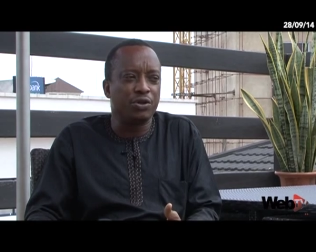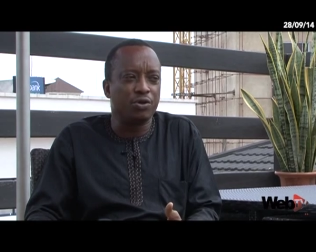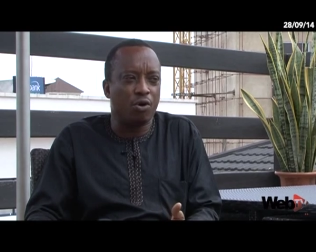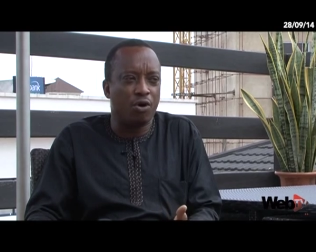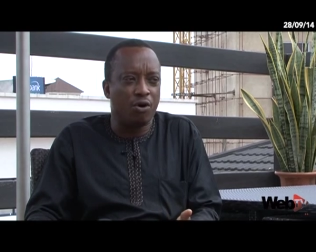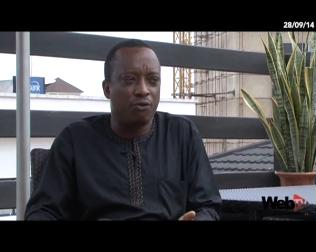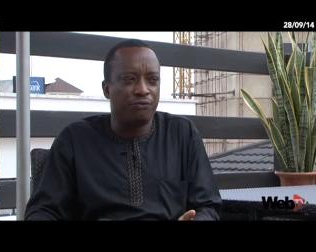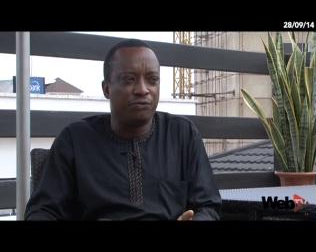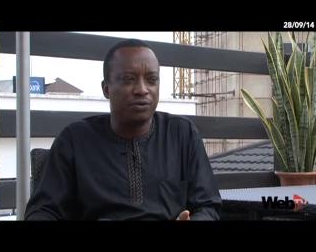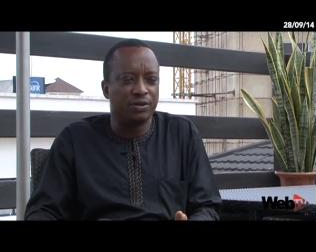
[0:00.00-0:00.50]

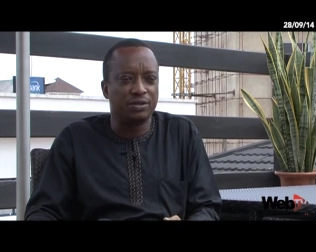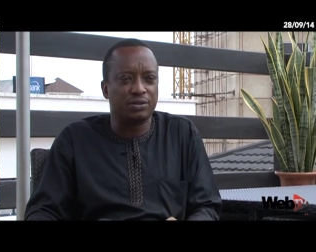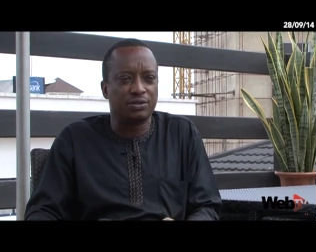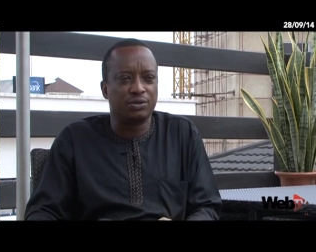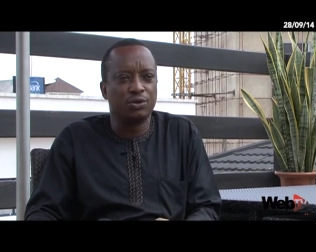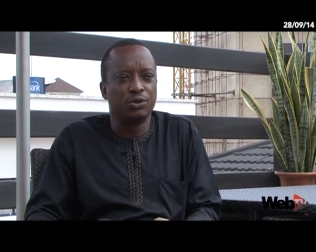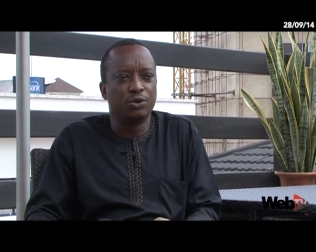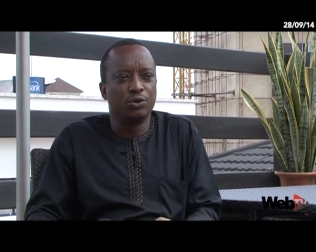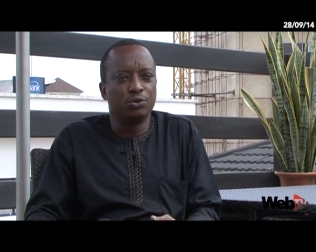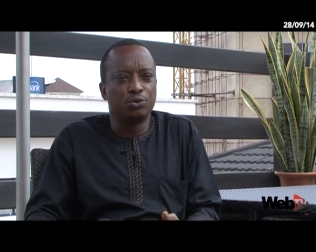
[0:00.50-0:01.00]
offers
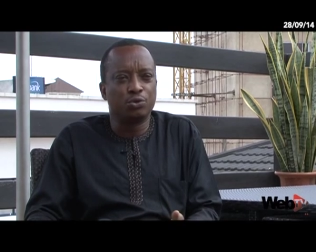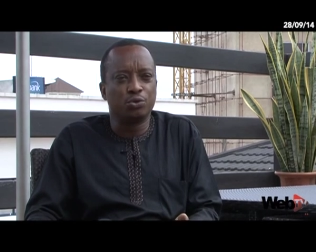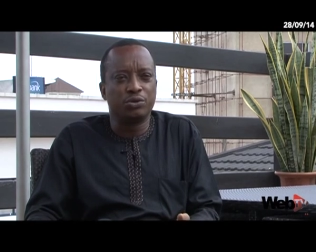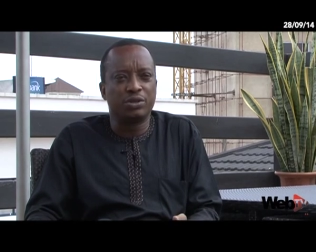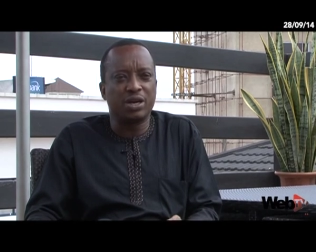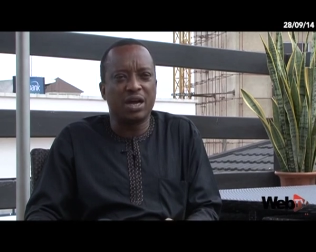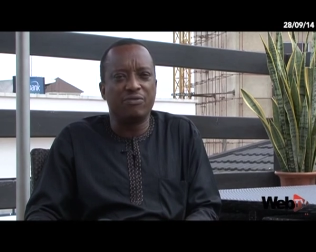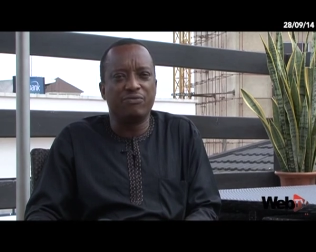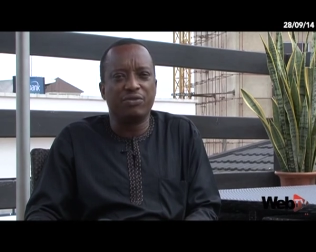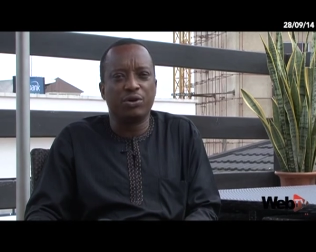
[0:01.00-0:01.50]
to
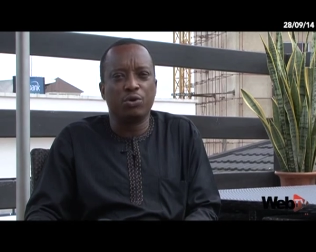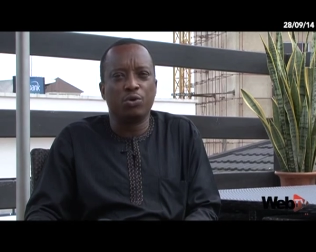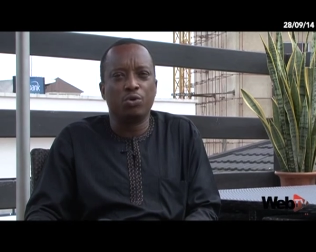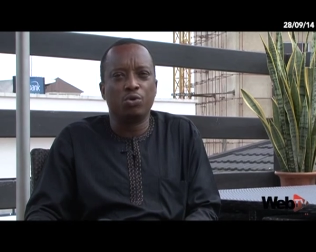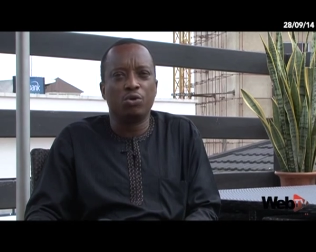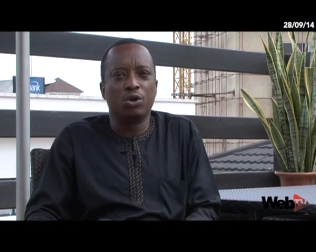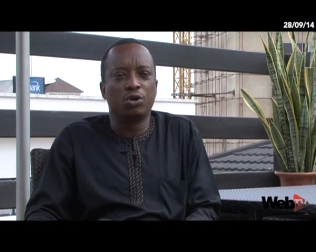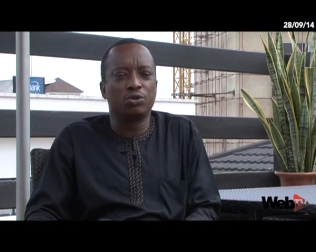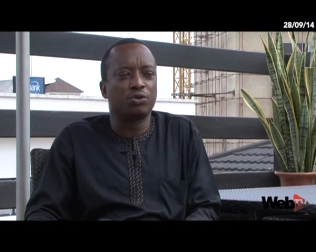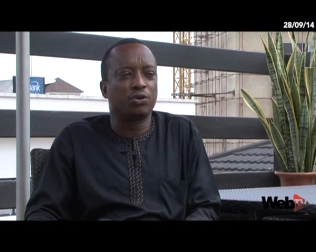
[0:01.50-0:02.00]
drive a
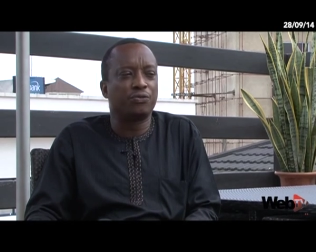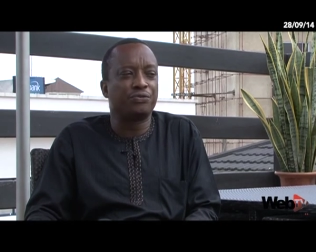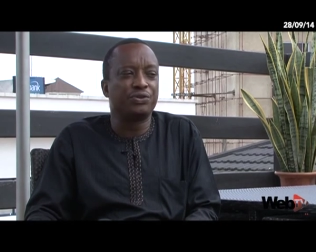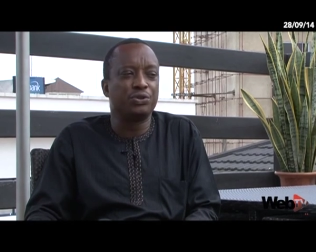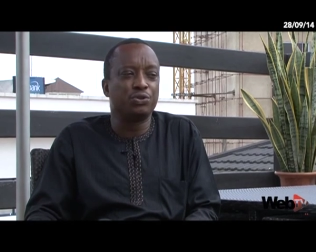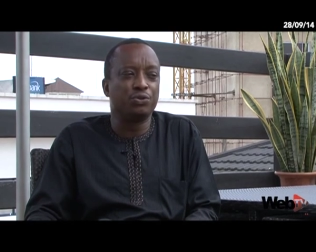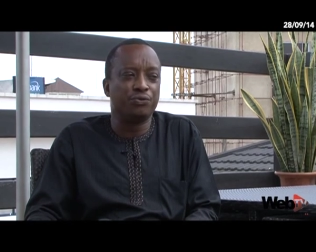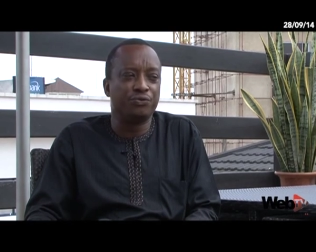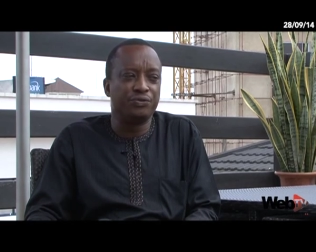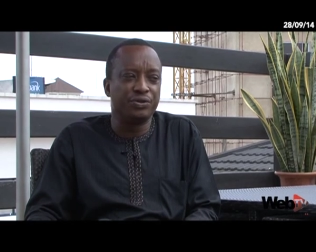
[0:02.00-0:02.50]
whole lot of
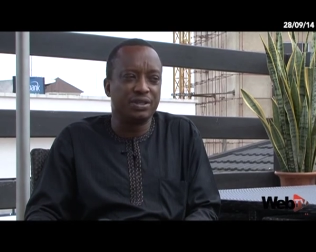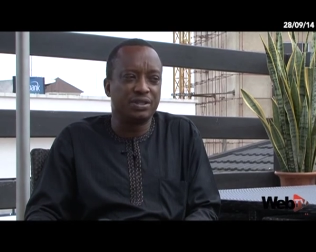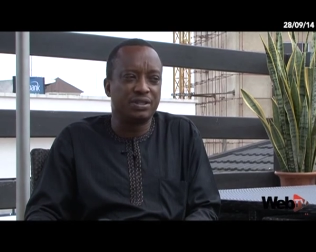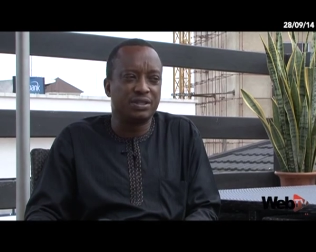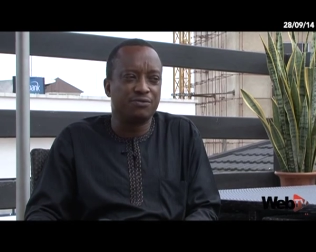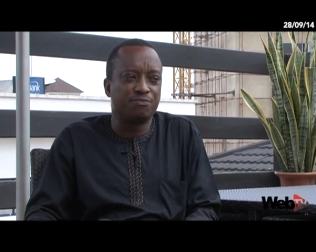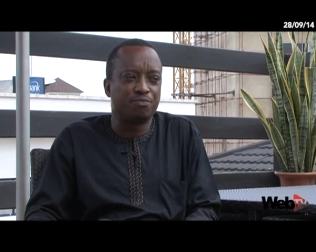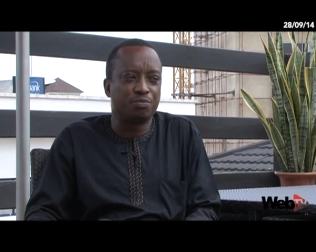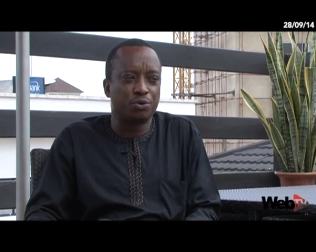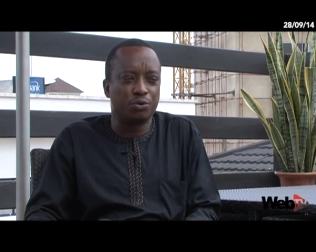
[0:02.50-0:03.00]

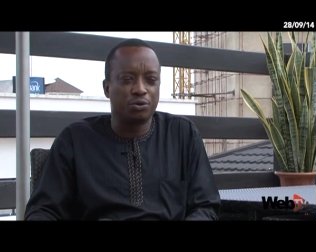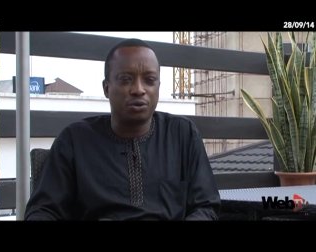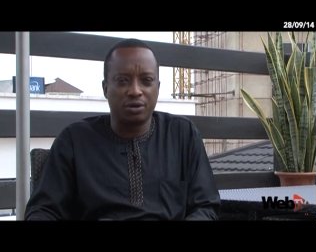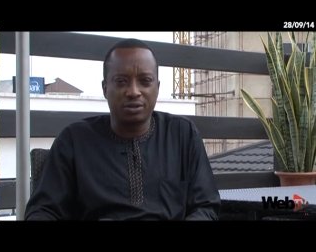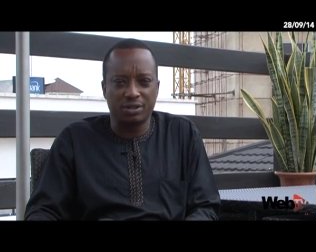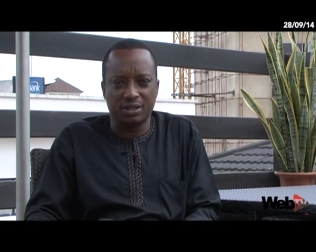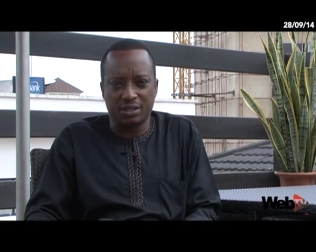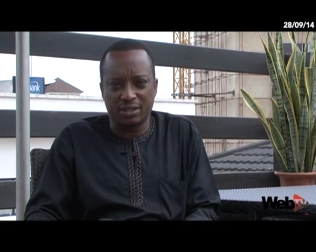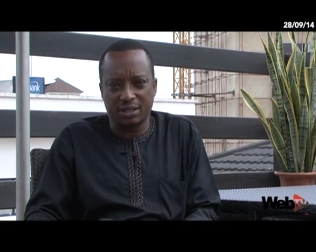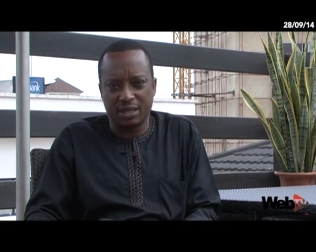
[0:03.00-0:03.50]
innovative
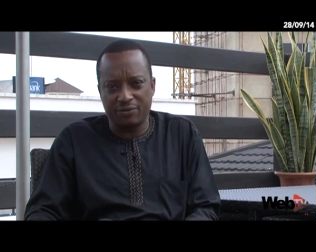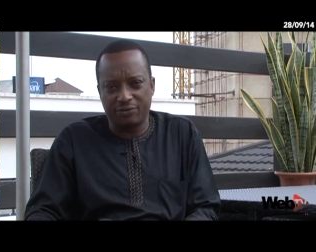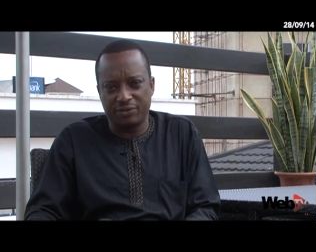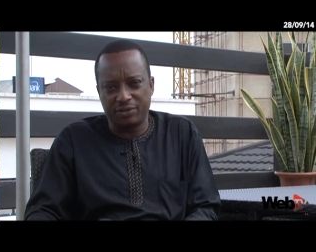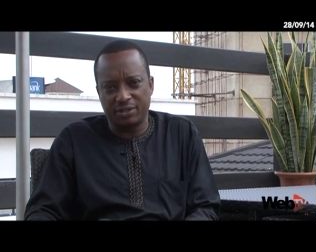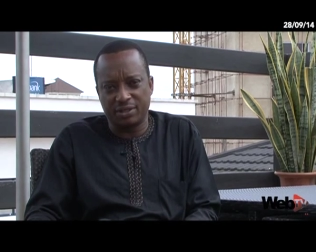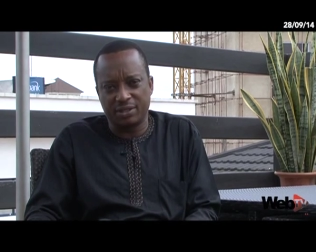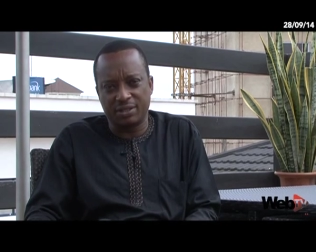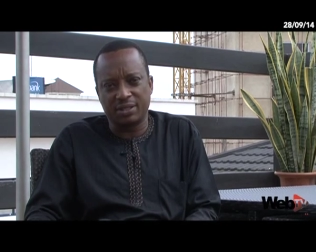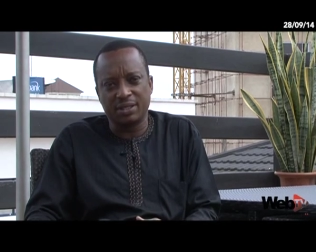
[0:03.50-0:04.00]
products and
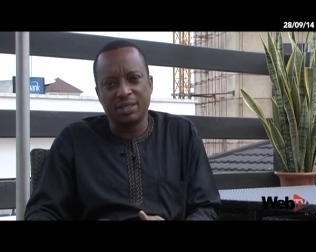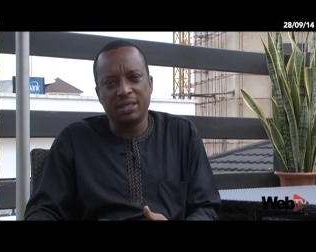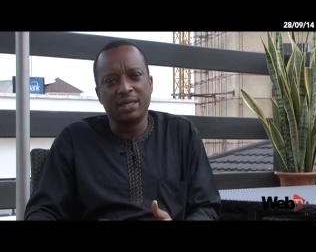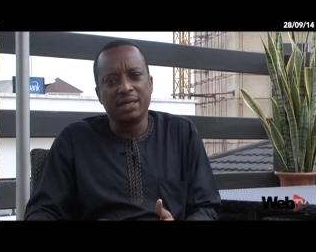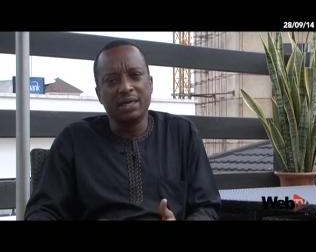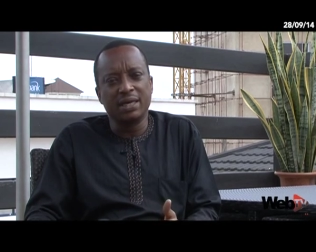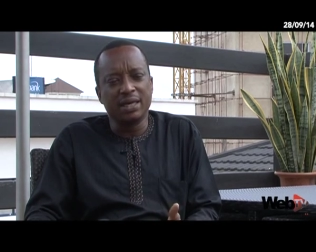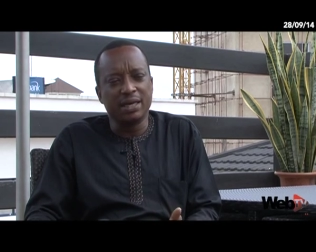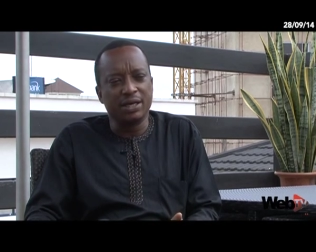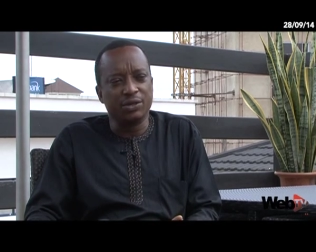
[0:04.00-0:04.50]
services
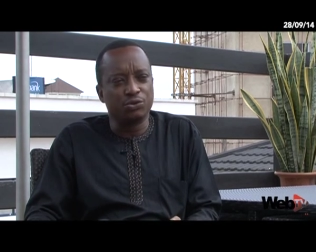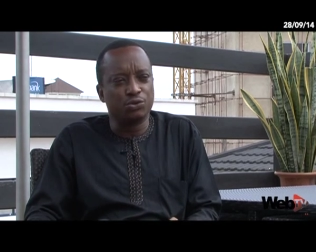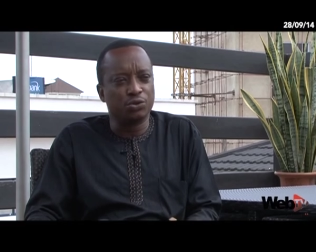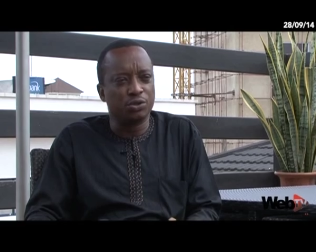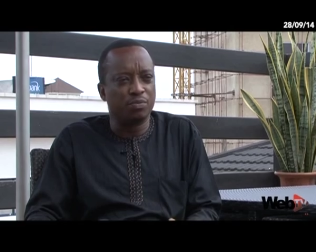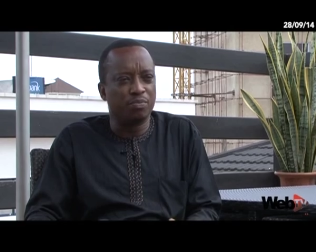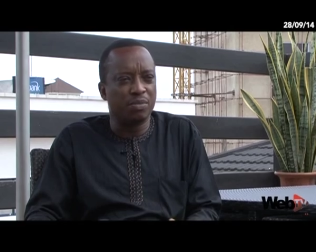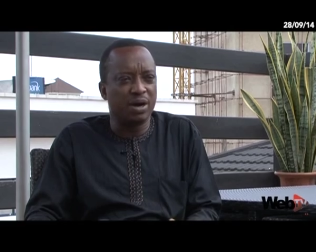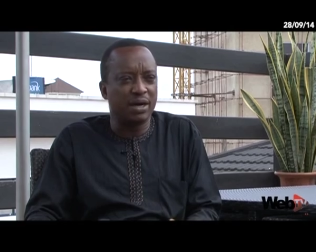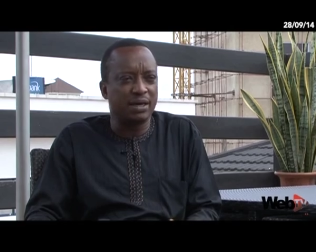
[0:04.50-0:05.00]
into
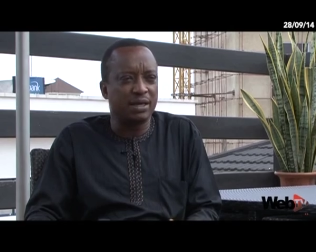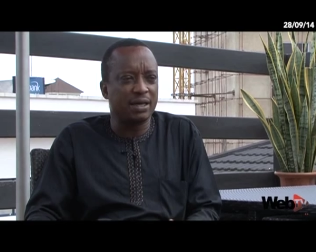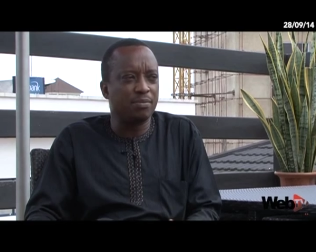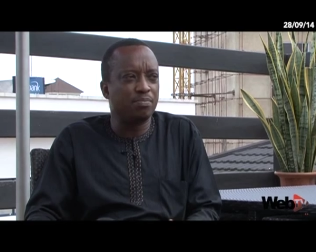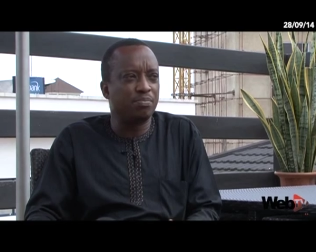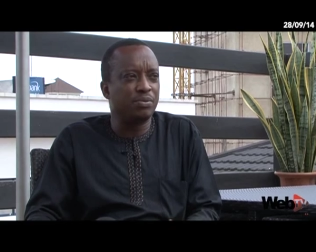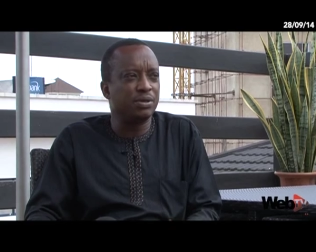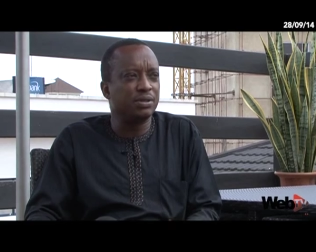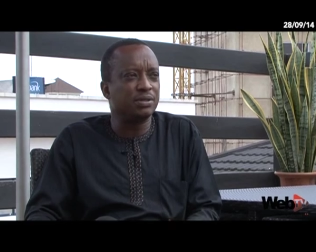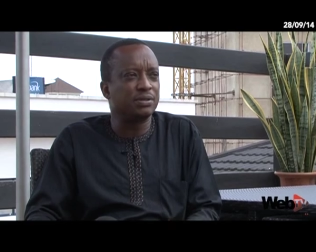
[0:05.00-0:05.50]
the
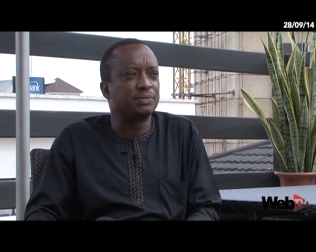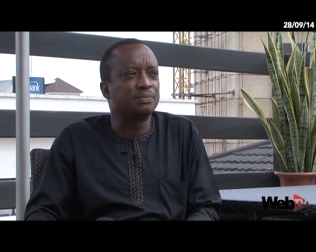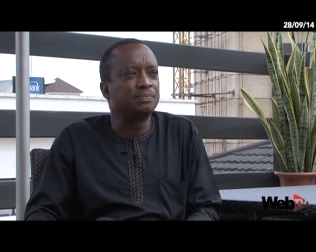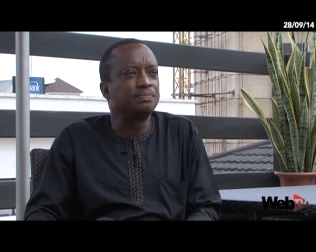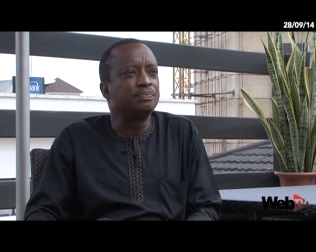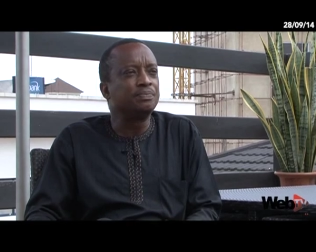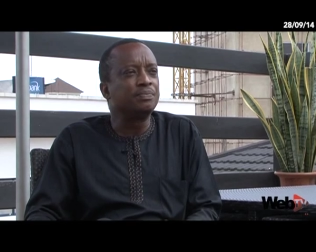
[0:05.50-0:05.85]
marketplace.